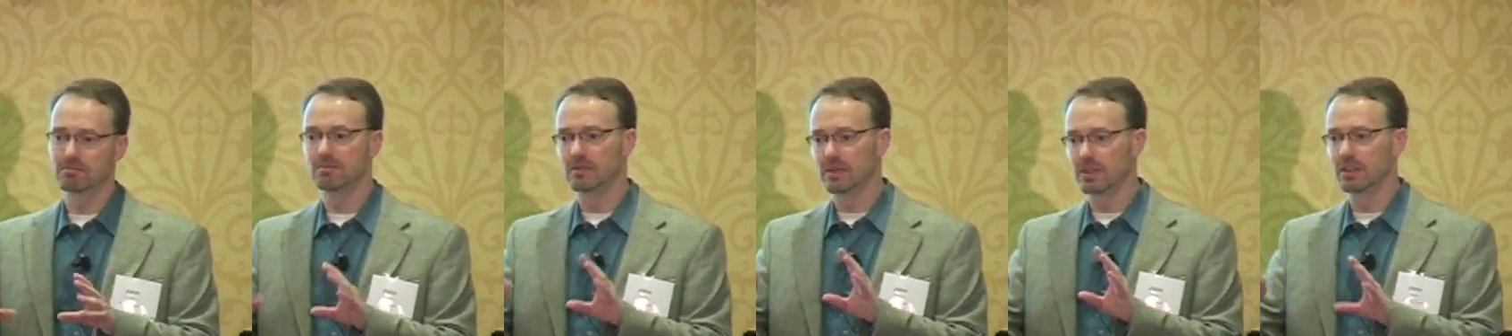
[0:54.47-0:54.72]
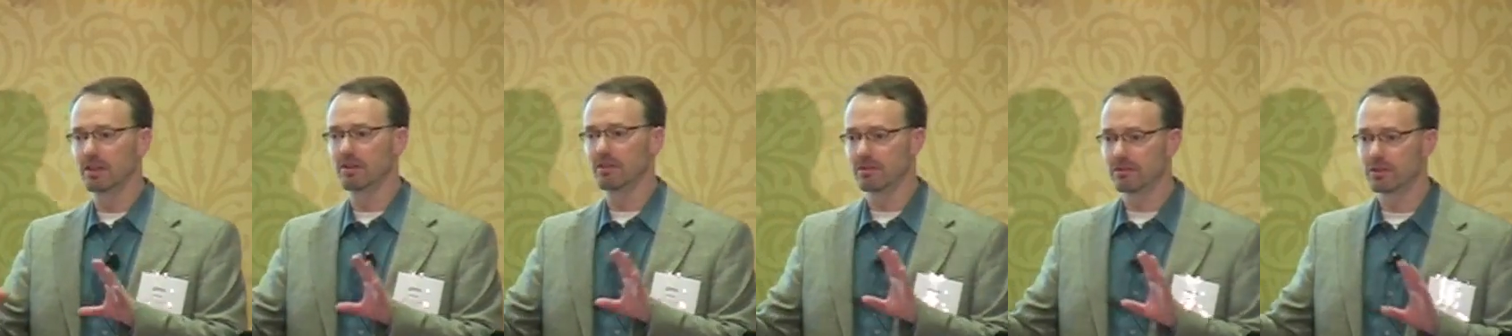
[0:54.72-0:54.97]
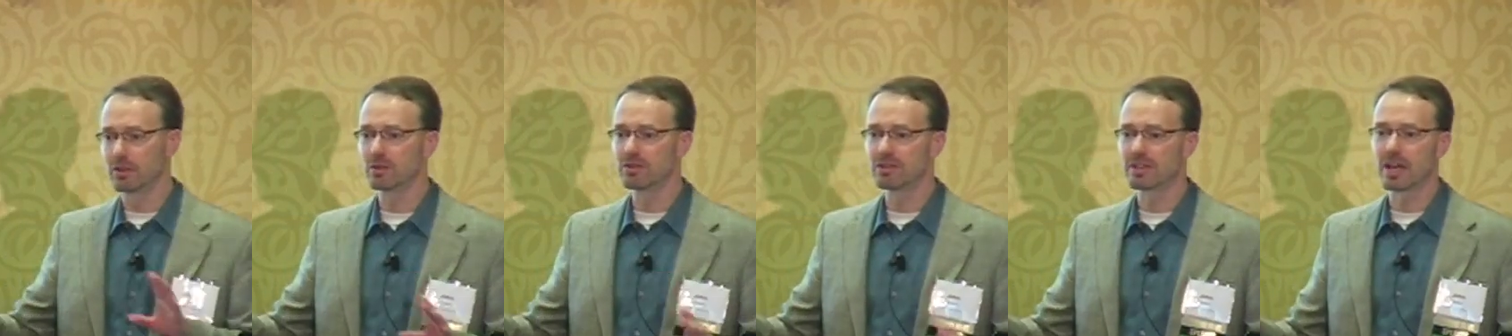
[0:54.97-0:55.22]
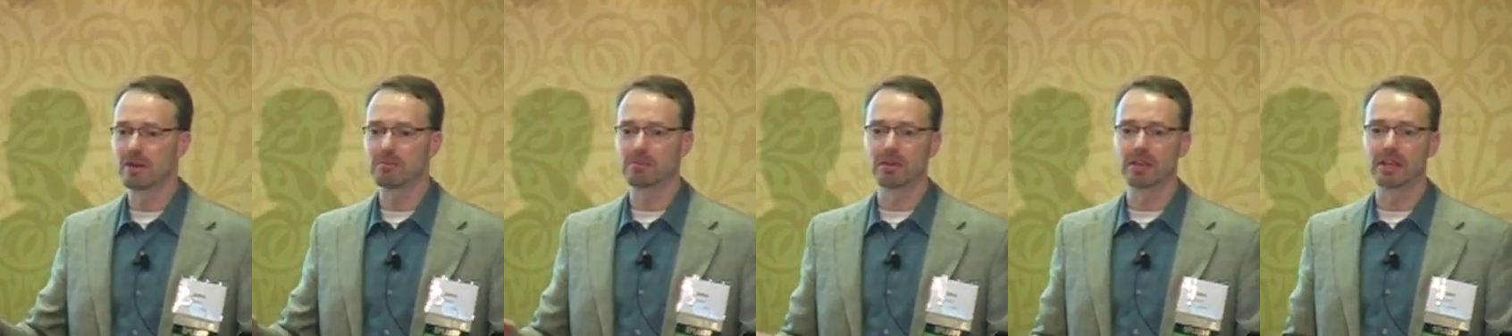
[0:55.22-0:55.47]
you know, those
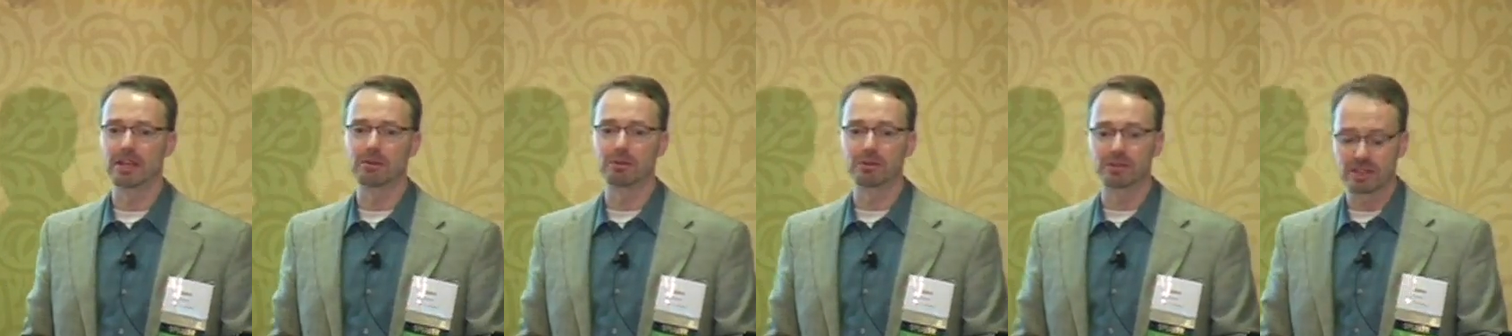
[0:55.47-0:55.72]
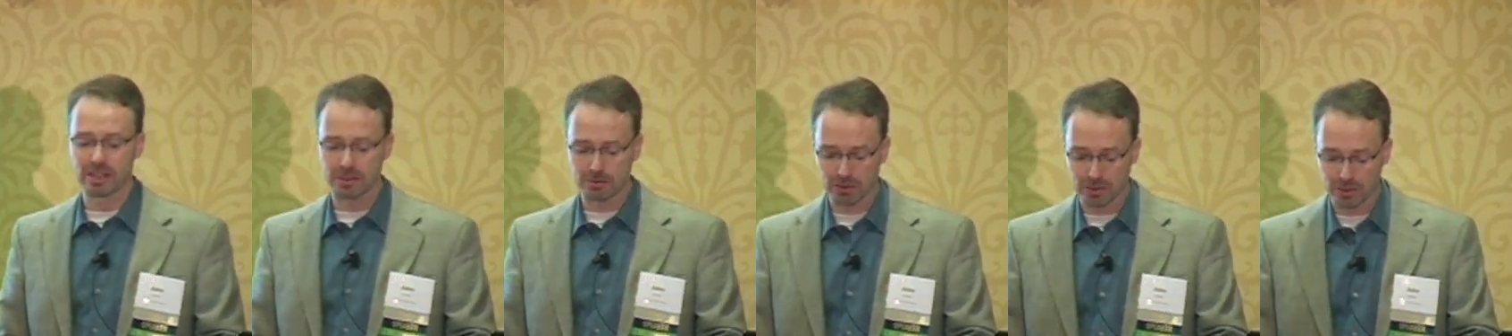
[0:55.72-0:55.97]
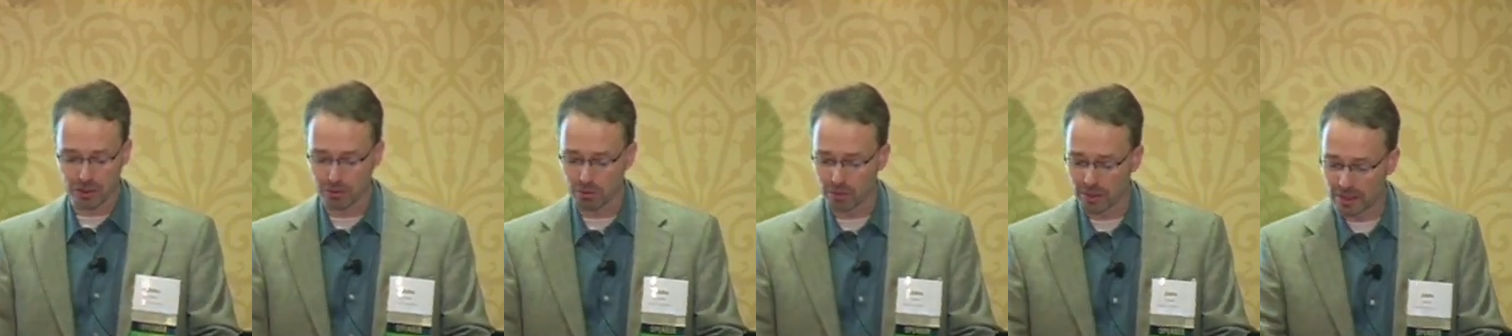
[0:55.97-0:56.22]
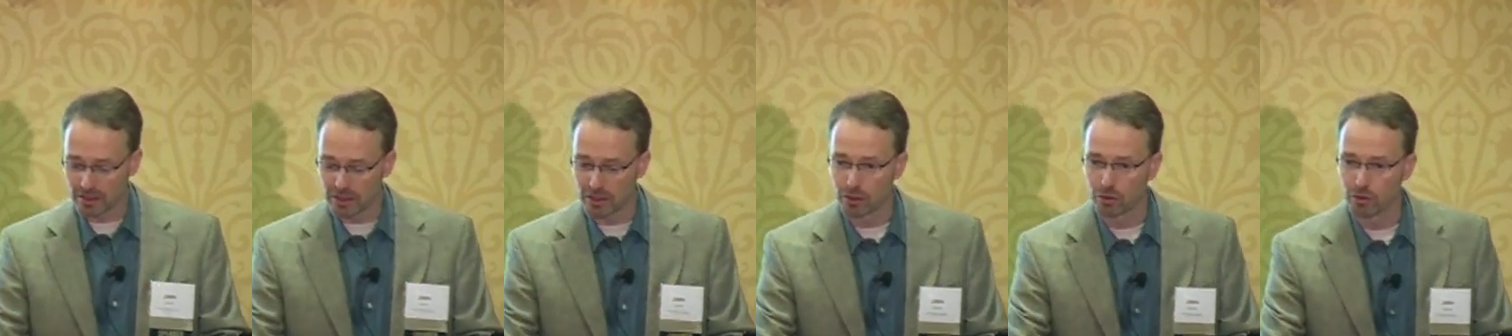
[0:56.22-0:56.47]
type of language. That's what you
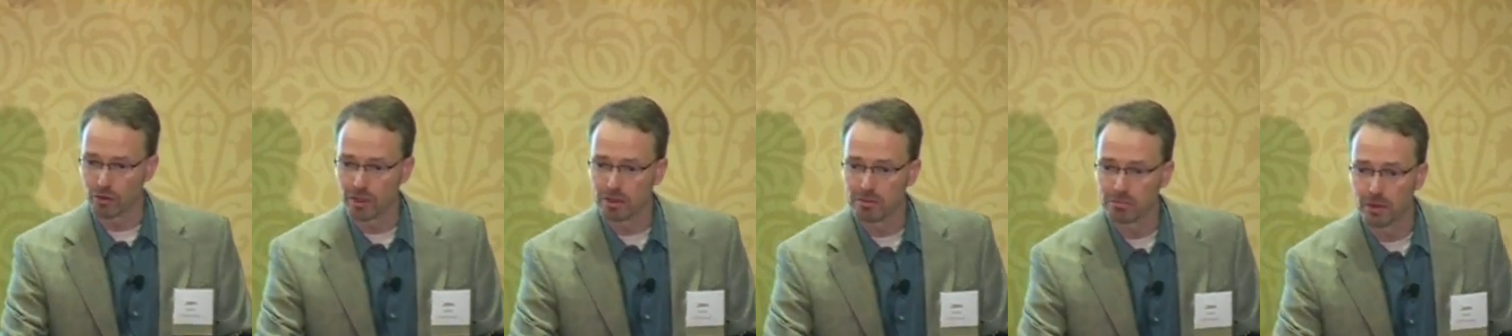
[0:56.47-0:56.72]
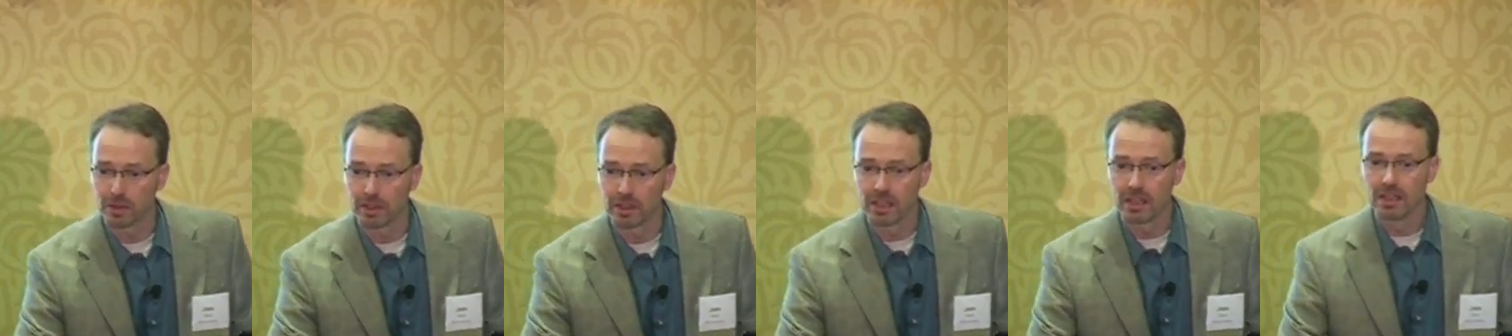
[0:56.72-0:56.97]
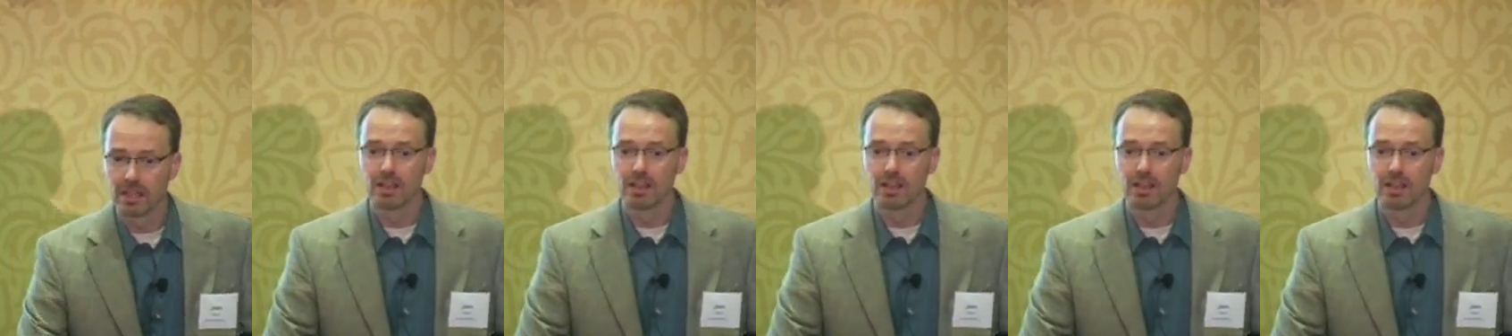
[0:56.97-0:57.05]
read in the Green Book.